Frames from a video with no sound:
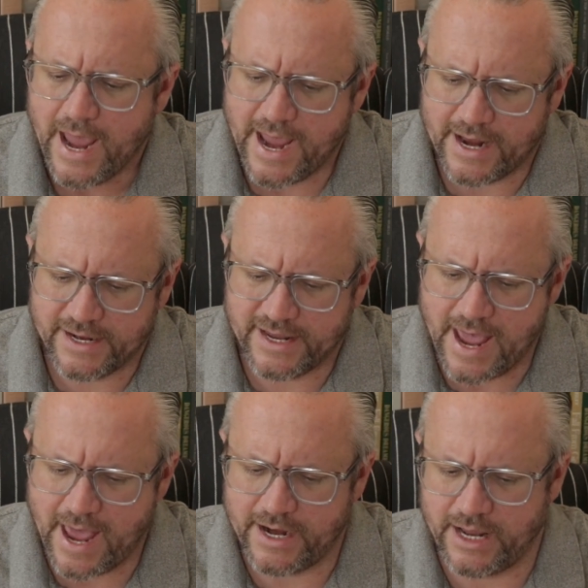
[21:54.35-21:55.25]
And
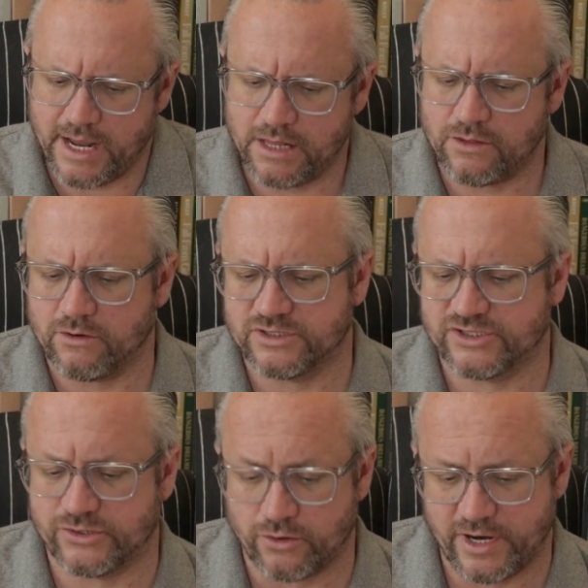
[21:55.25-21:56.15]
yet in those
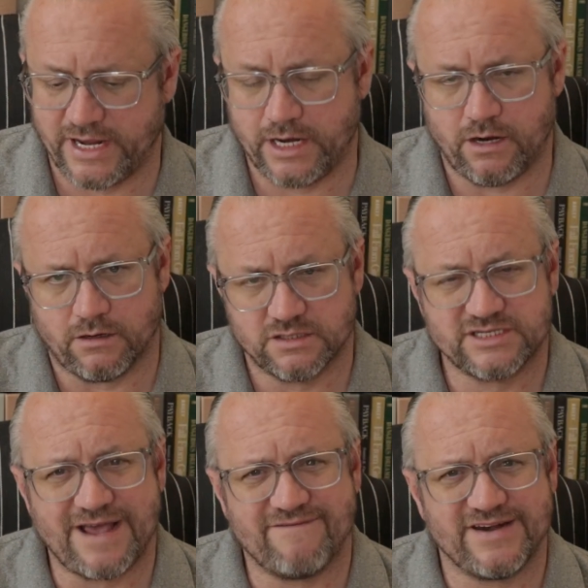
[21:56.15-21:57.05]
30 years,
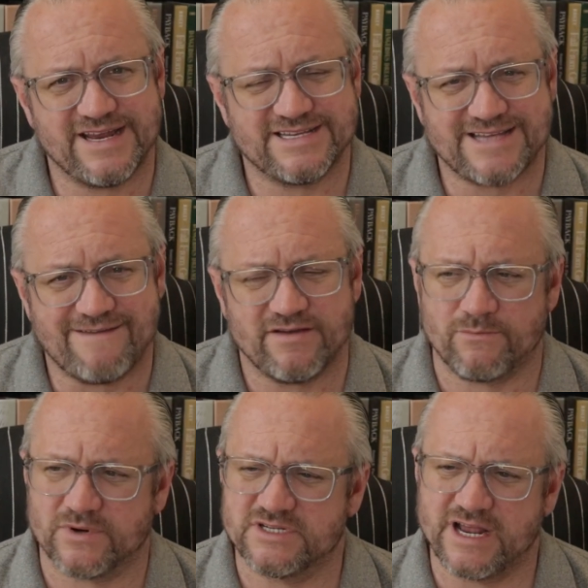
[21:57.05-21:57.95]

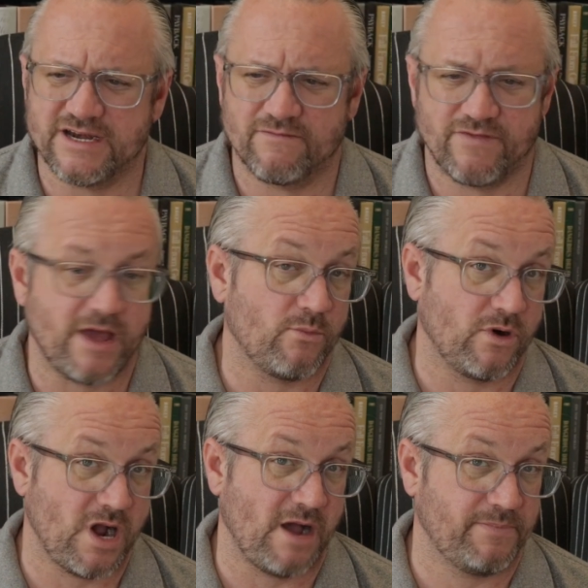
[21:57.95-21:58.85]
77% of them
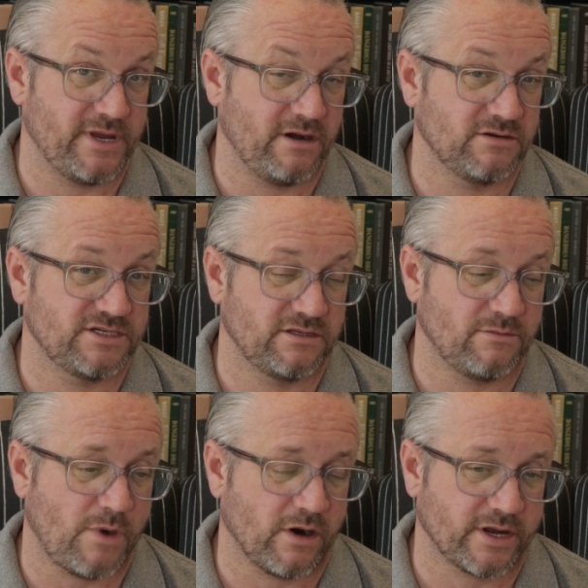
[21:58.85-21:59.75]
were up years in the
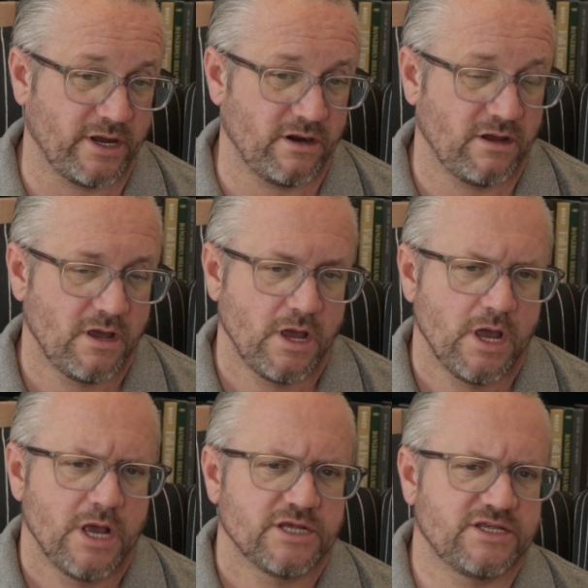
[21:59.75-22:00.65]
market.
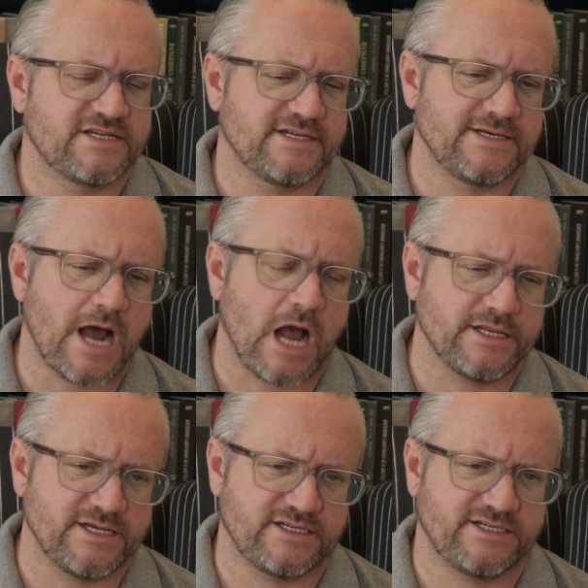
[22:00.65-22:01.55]
This is
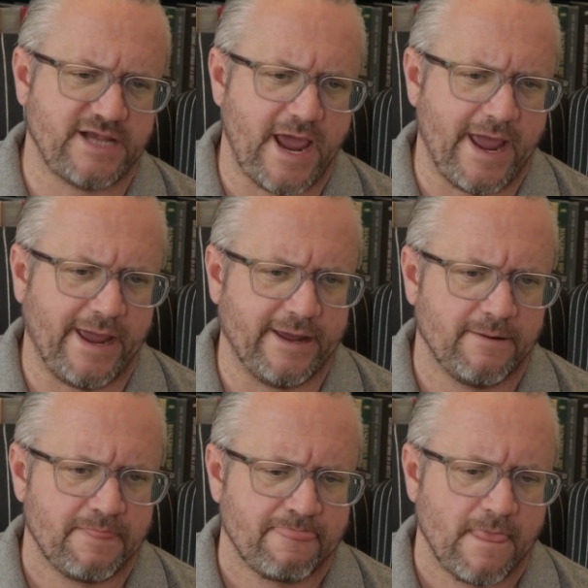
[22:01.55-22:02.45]
not to say
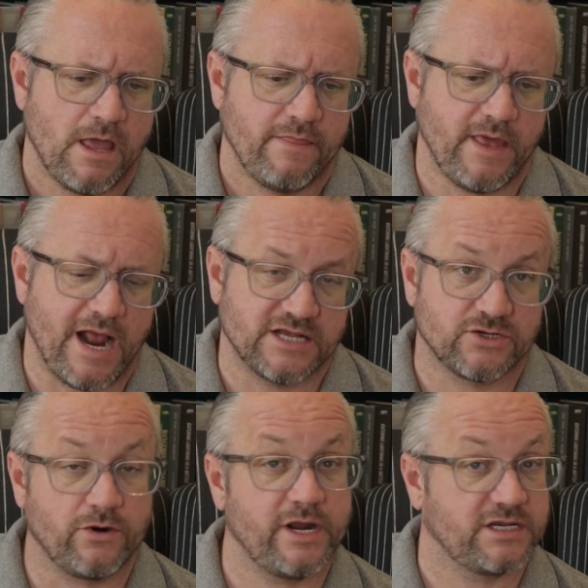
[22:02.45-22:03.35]
that as
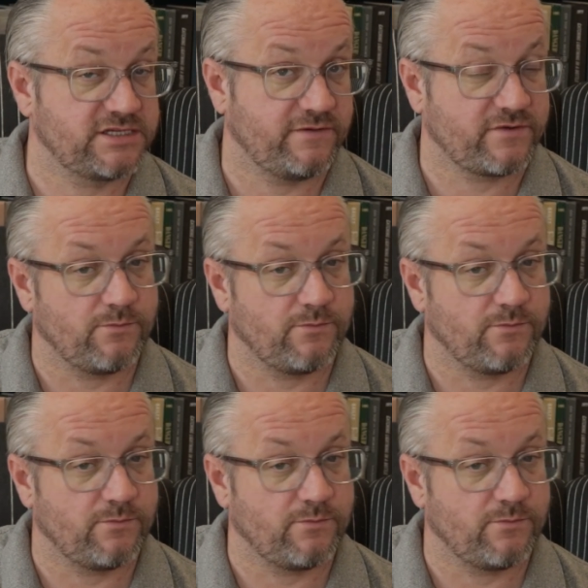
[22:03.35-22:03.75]
earnings have